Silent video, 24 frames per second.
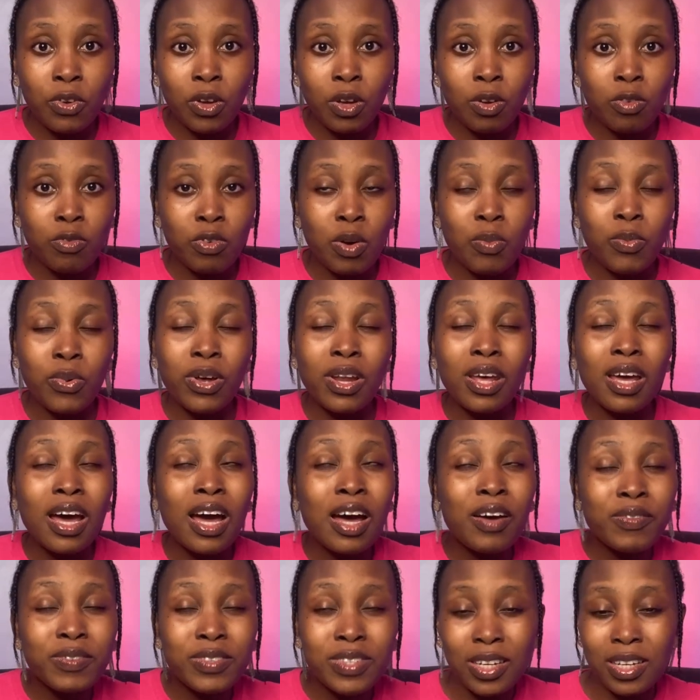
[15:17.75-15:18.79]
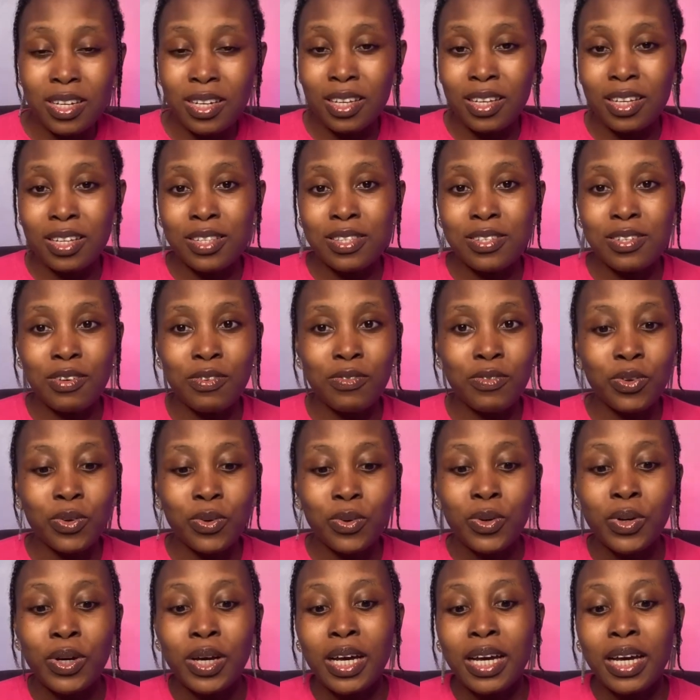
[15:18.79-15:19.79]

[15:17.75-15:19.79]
invite, but after the interview